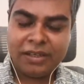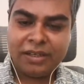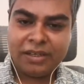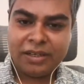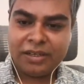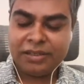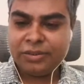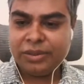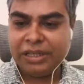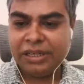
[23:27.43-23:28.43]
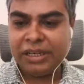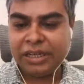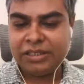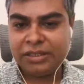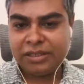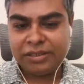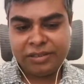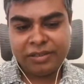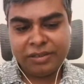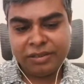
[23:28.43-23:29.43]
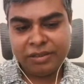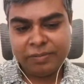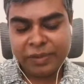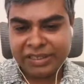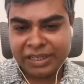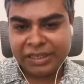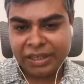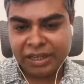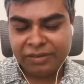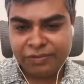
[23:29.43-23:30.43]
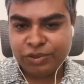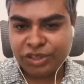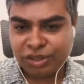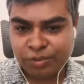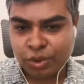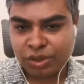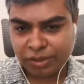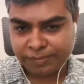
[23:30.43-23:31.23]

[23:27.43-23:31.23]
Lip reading: So India's present and future both.